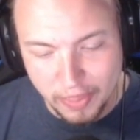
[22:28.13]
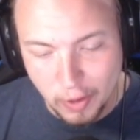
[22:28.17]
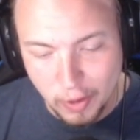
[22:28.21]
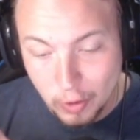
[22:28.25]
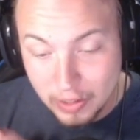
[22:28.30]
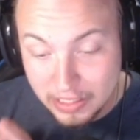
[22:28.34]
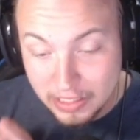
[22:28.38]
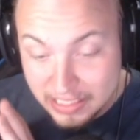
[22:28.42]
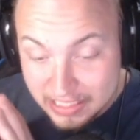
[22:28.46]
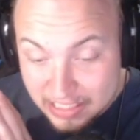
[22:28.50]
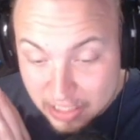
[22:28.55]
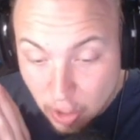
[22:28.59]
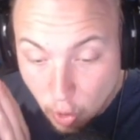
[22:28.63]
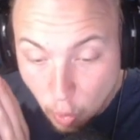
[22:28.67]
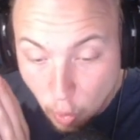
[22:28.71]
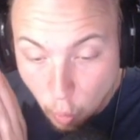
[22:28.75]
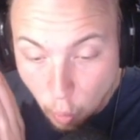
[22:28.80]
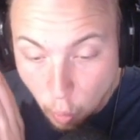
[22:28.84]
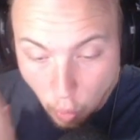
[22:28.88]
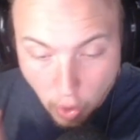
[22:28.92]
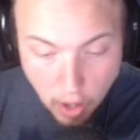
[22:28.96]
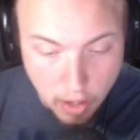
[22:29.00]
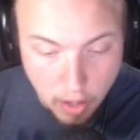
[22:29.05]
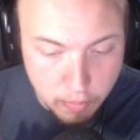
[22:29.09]
There is still
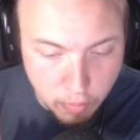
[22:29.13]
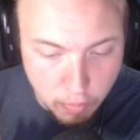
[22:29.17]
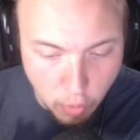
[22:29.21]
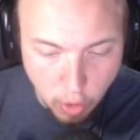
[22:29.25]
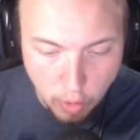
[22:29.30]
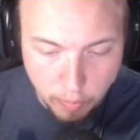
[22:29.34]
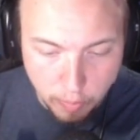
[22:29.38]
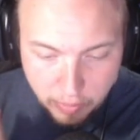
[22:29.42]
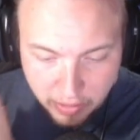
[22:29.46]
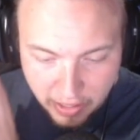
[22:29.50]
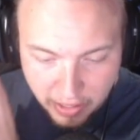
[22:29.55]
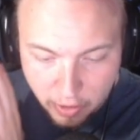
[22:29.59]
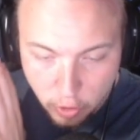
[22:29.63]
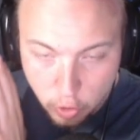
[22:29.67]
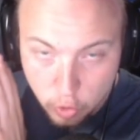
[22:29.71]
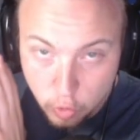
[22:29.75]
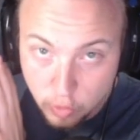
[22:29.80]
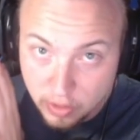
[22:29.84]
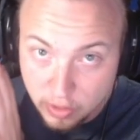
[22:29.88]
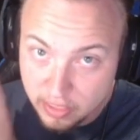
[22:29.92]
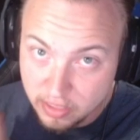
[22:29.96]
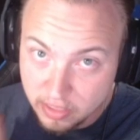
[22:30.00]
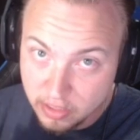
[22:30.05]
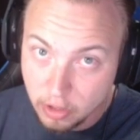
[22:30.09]
one more player who
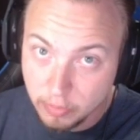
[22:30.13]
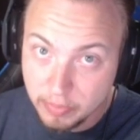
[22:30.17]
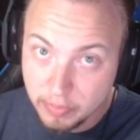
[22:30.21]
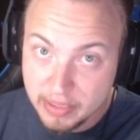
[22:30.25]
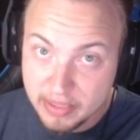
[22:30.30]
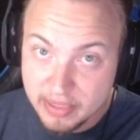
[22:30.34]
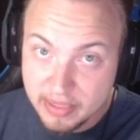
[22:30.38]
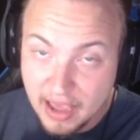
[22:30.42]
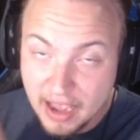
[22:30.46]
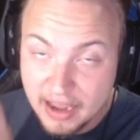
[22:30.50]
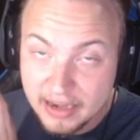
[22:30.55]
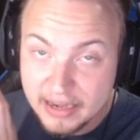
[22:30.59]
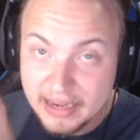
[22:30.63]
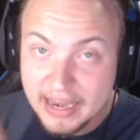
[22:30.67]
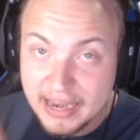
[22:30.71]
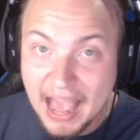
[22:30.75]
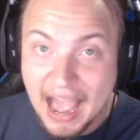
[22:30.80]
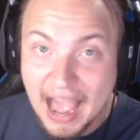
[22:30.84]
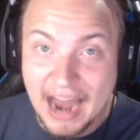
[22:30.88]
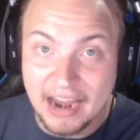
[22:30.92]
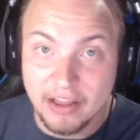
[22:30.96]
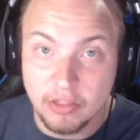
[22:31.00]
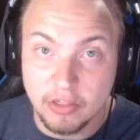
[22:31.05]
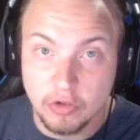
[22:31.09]
can still be signed and
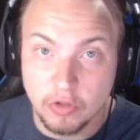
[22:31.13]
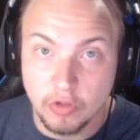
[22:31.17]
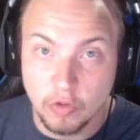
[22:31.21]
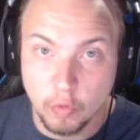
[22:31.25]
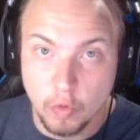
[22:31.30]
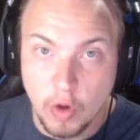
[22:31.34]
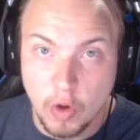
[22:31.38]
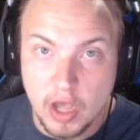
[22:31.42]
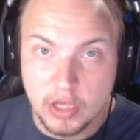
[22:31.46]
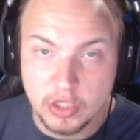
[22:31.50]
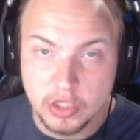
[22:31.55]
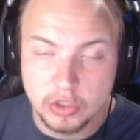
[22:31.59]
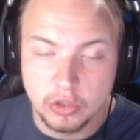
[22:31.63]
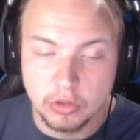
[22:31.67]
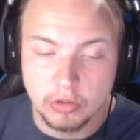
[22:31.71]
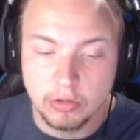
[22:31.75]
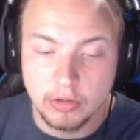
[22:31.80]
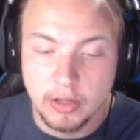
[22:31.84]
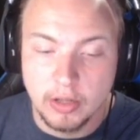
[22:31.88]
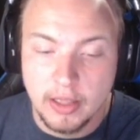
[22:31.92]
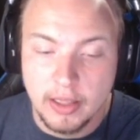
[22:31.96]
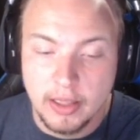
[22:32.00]
added to the roster.